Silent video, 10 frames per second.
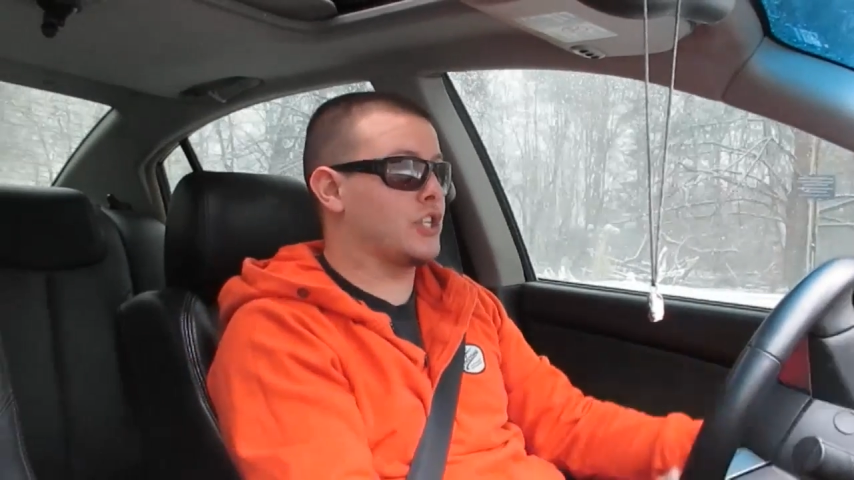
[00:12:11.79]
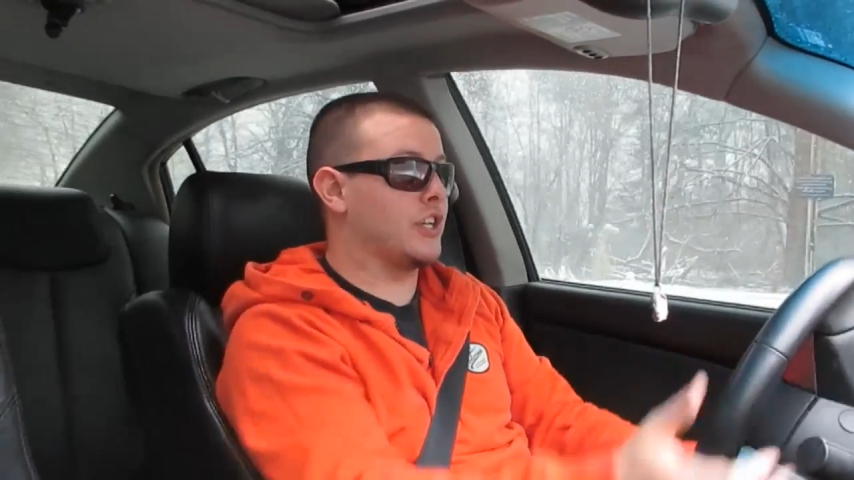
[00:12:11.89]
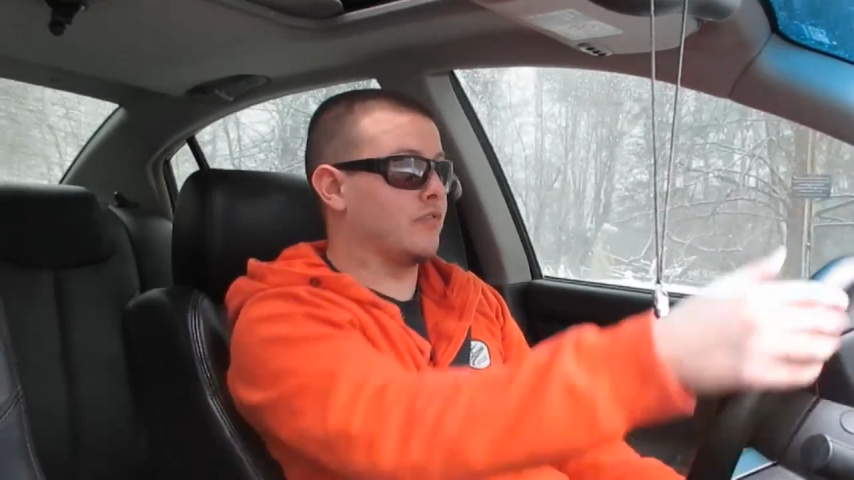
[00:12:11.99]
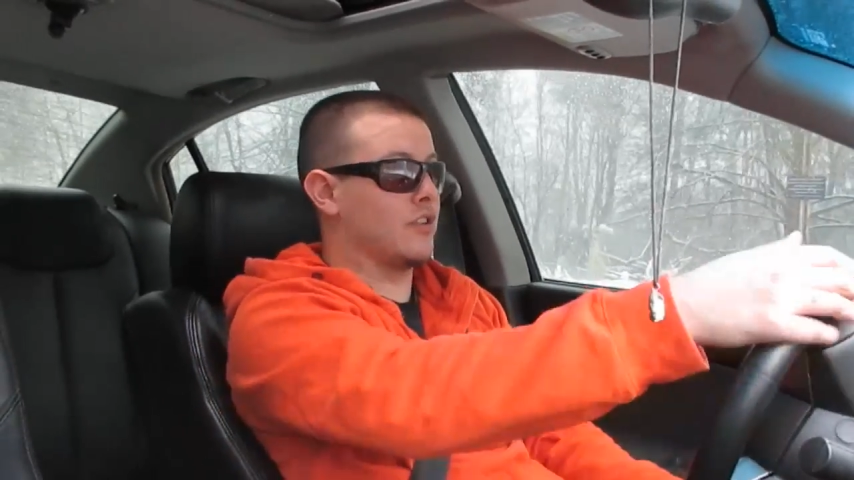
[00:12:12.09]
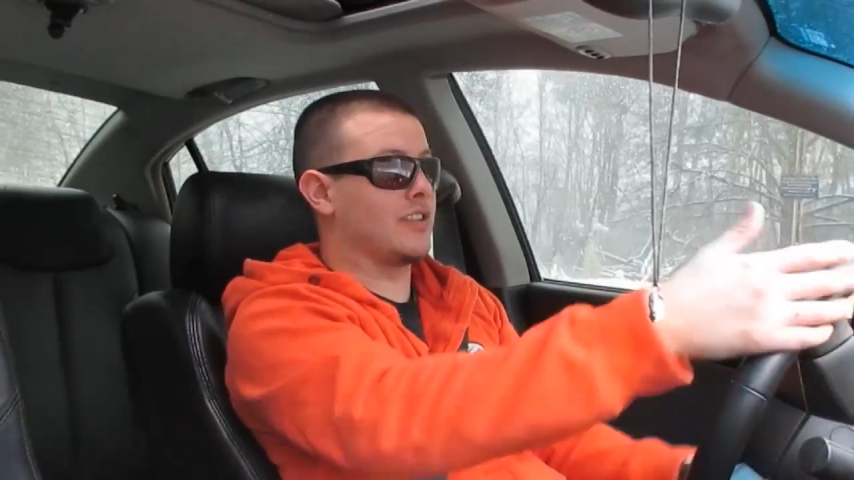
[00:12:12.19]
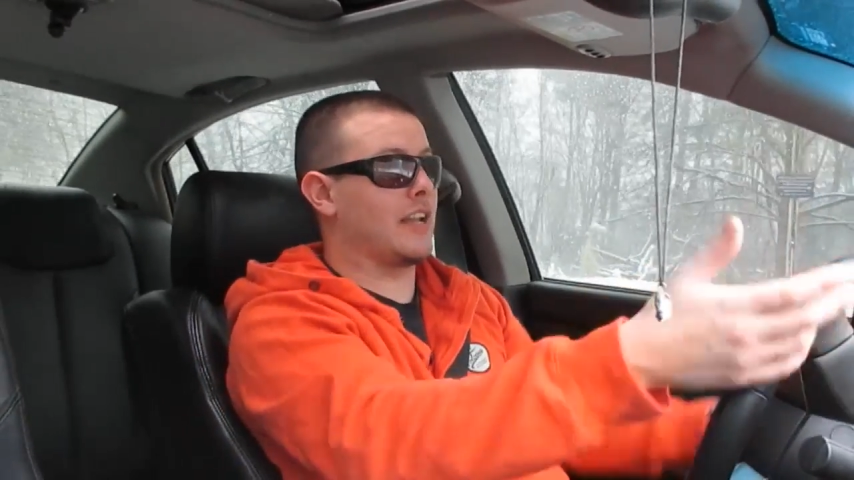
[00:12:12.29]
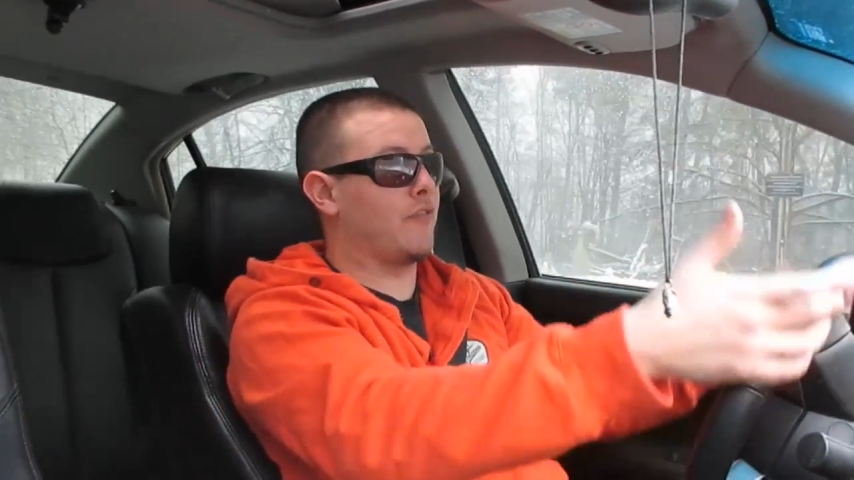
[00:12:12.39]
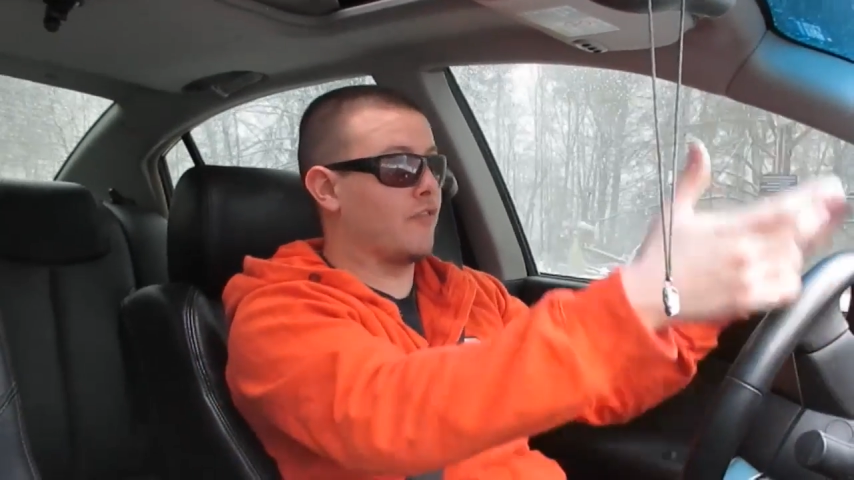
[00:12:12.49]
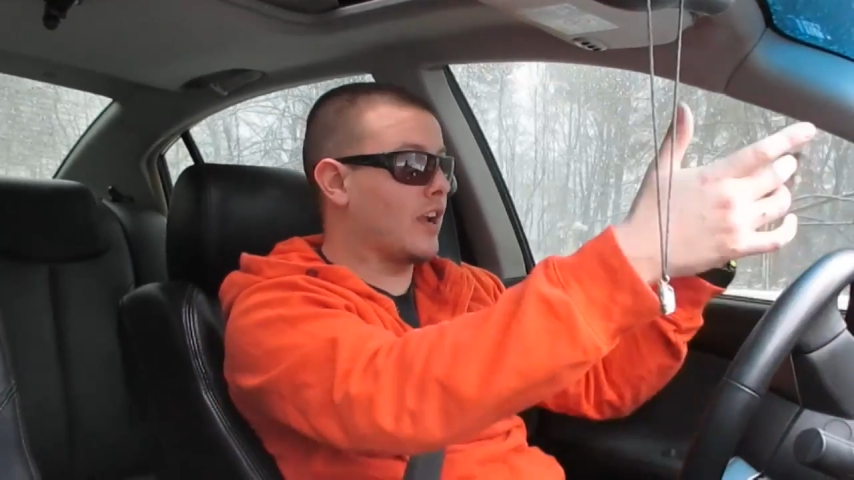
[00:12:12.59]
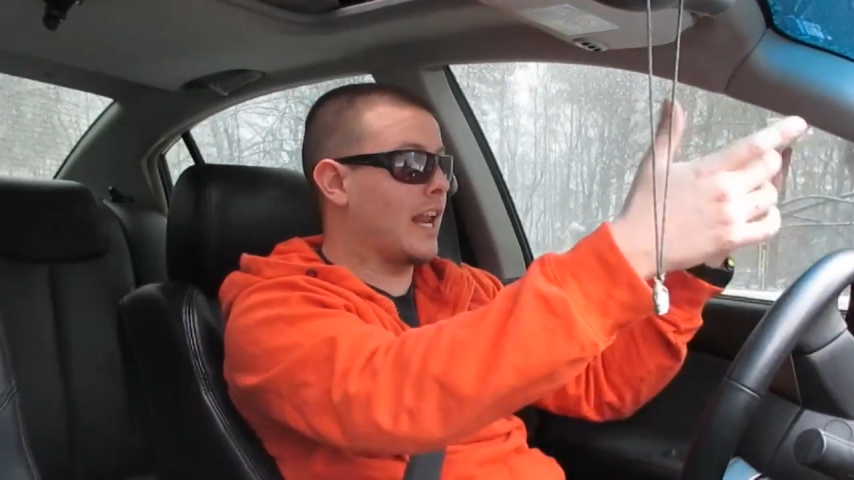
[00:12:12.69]
shifters and I
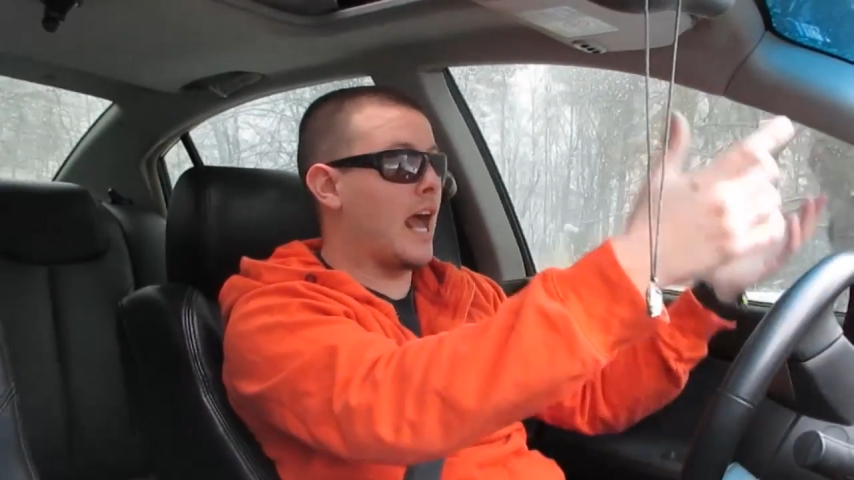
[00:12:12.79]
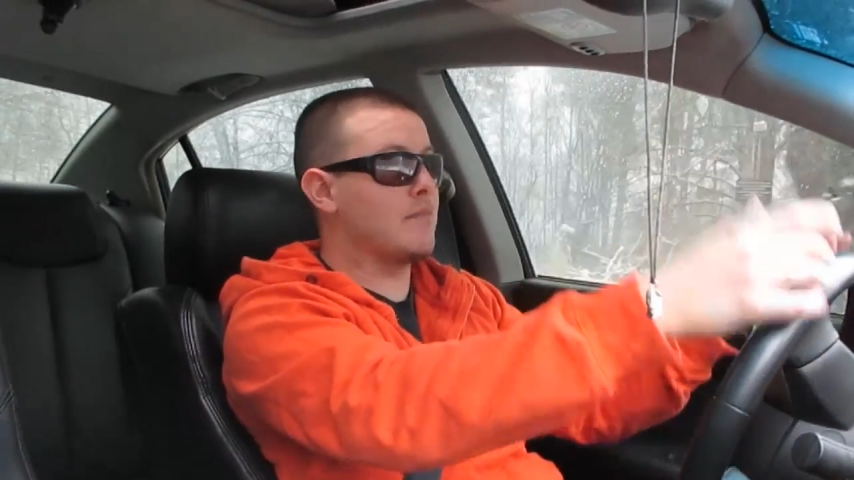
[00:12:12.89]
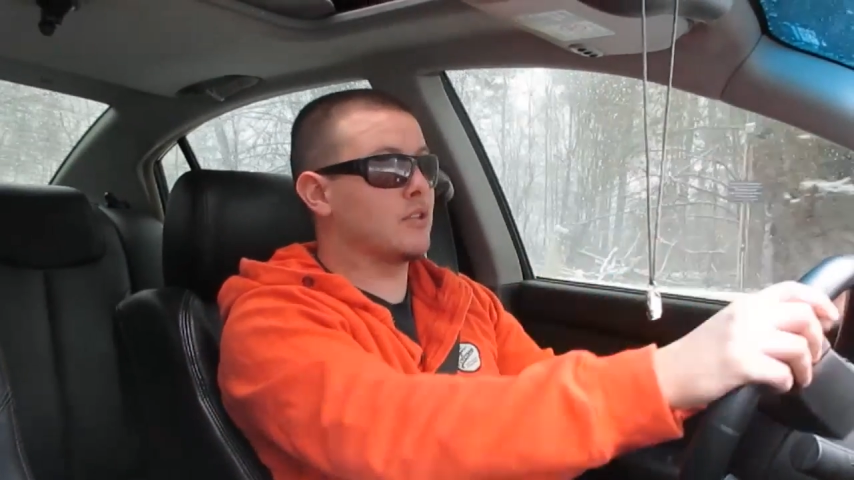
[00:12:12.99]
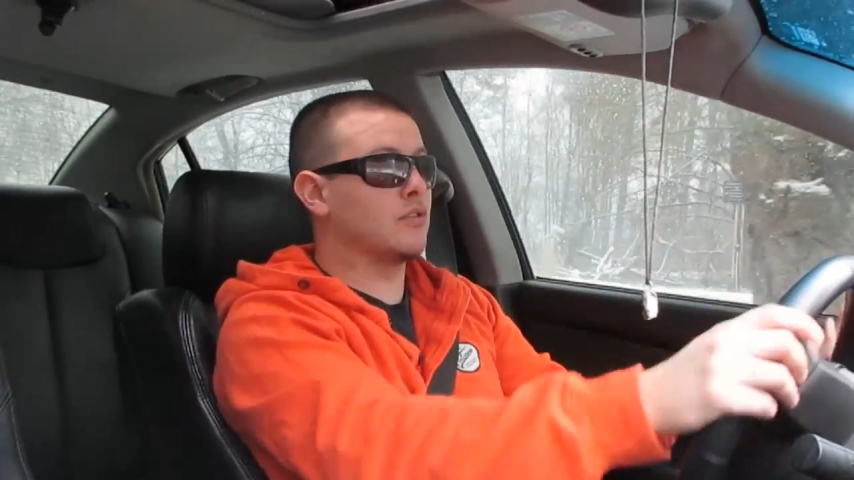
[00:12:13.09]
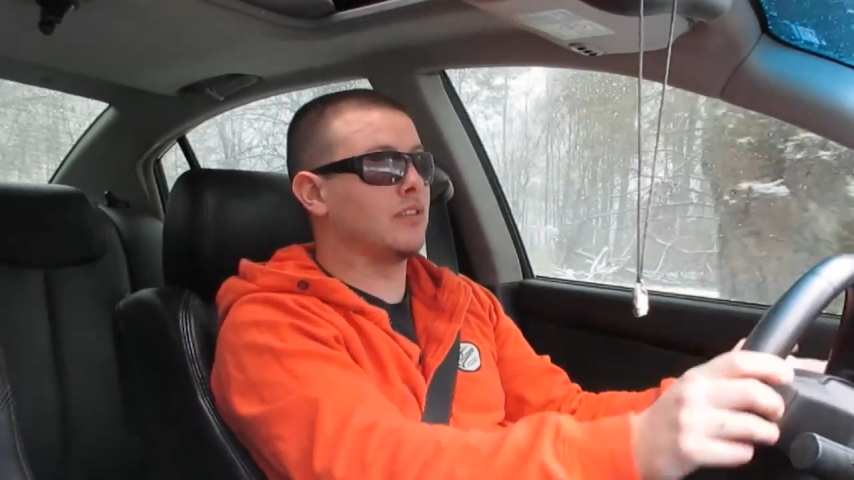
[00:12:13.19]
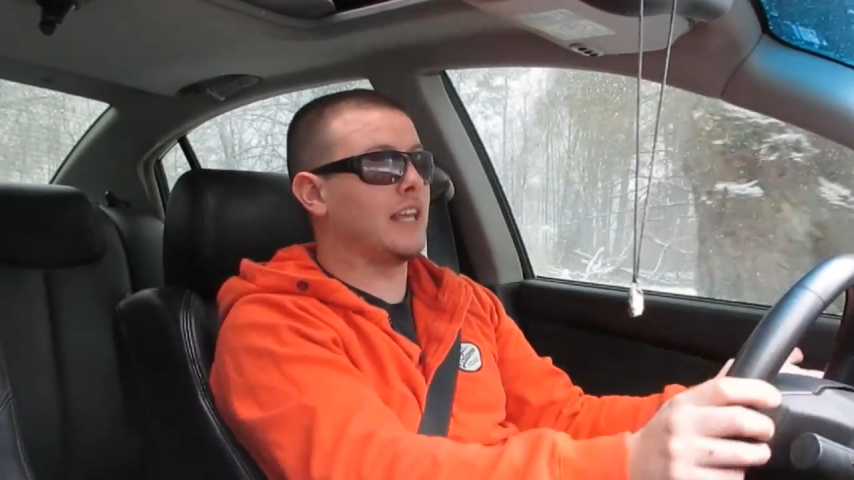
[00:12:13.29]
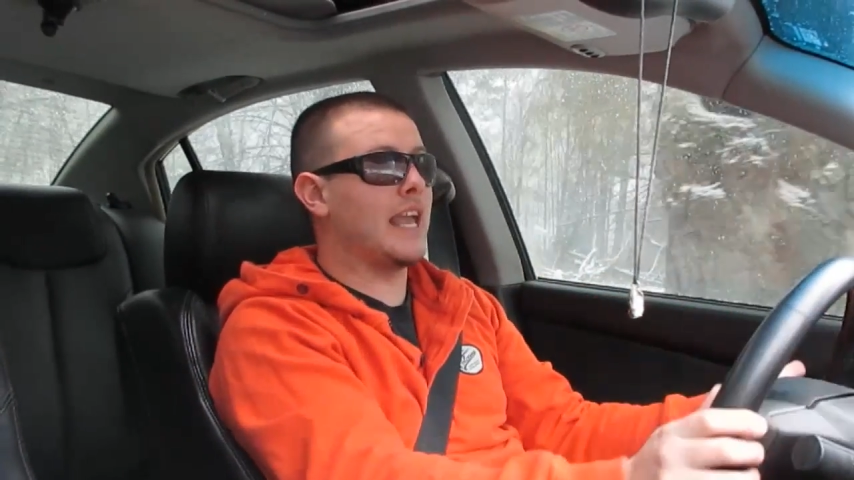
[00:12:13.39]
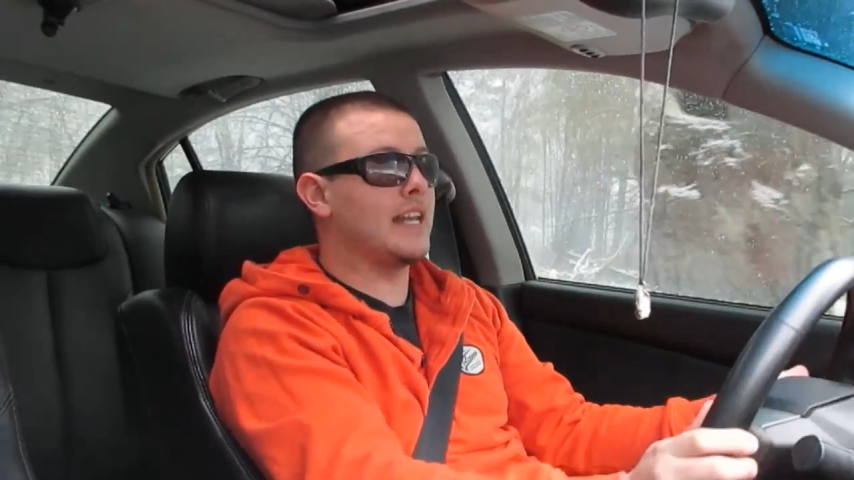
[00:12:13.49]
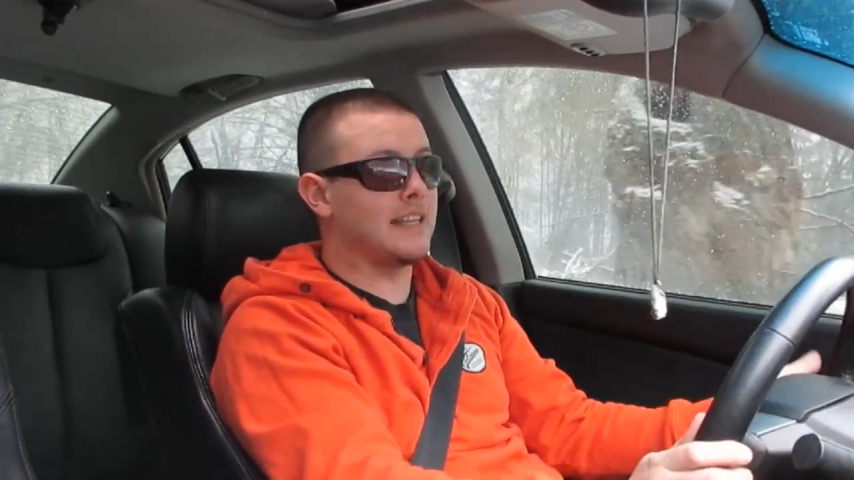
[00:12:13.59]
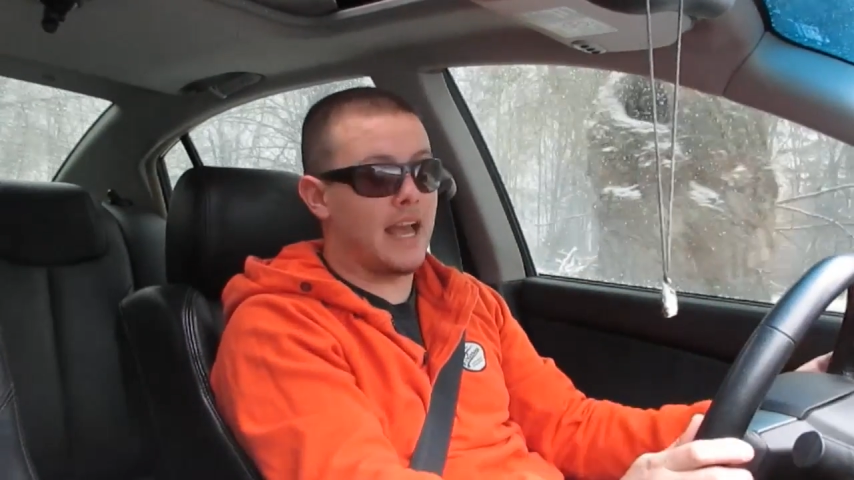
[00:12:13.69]
freaking absolutely
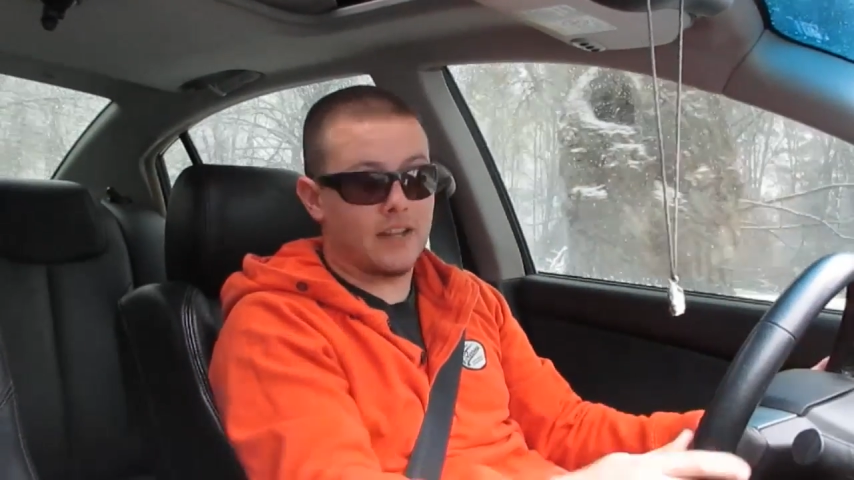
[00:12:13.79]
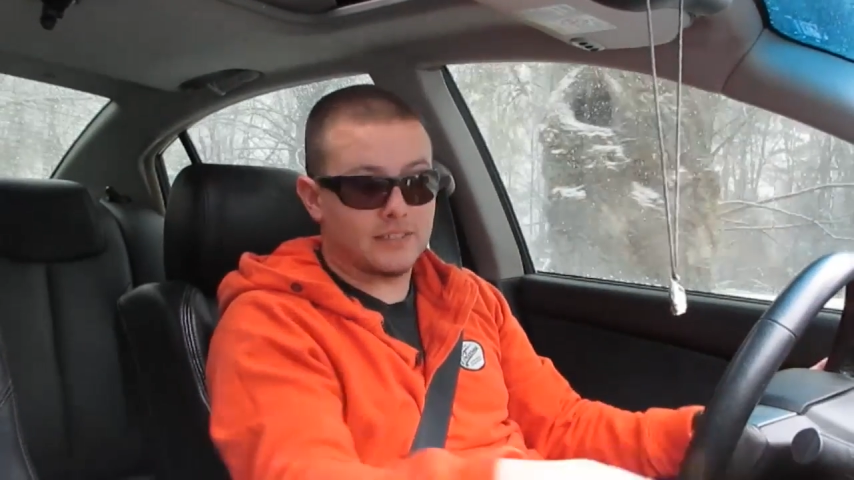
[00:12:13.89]
hated that.